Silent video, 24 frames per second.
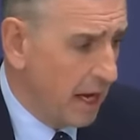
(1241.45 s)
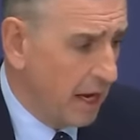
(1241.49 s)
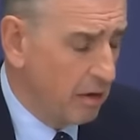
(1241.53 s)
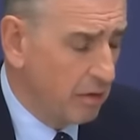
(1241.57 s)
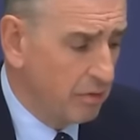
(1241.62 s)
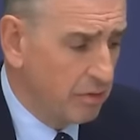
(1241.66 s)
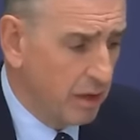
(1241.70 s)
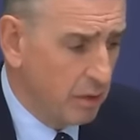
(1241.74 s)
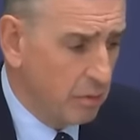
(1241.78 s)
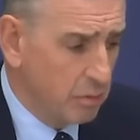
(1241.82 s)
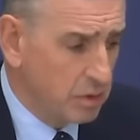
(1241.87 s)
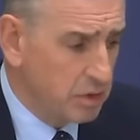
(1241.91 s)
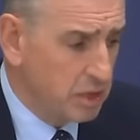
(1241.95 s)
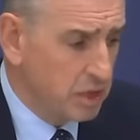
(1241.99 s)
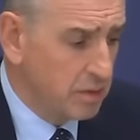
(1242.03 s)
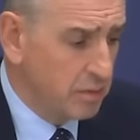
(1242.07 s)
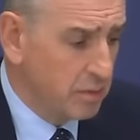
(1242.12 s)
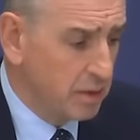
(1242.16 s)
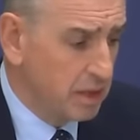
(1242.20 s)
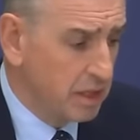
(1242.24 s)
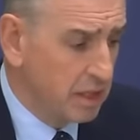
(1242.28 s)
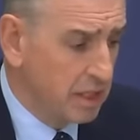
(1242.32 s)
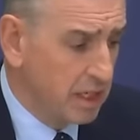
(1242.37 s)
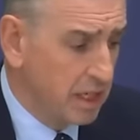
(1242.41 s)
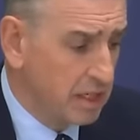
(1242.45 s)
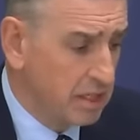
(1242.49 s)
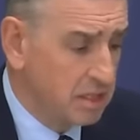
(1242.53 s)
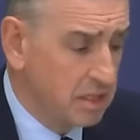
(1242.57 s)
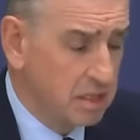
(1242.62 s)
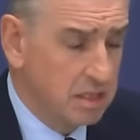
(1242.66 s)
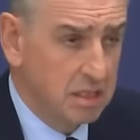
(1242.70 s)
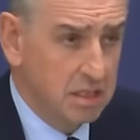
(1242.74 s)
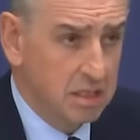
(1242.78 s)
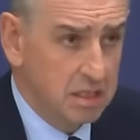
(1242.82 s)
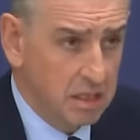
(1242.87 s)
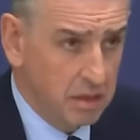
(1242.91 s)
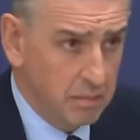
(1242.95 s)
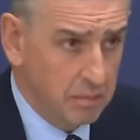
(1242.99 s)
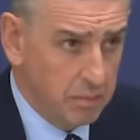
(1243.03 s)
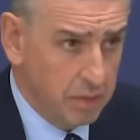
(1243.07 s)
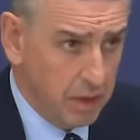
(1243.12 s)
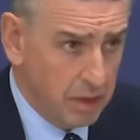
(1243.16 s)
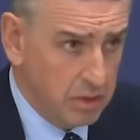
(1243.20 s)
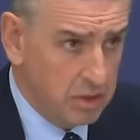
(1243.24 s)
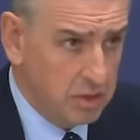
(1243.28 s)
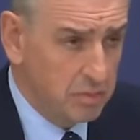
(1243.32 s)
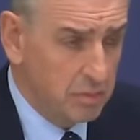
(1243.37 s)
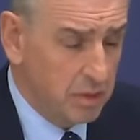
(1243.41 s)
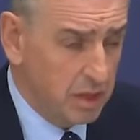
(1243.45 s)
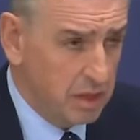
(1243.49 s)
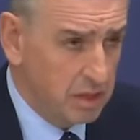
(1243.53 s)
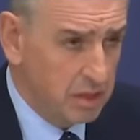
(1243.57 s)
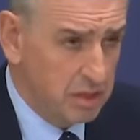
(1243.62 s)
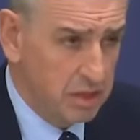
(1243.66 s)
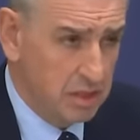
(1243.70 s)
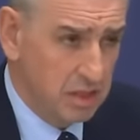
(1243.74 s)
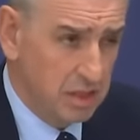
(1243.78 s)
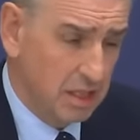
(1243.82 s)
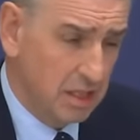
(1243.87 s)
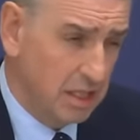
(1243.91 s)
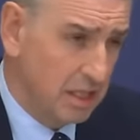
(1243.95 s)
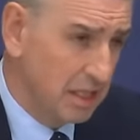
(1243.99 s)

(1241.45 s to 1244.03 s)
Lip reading: How that was communicated to sub-postmasters,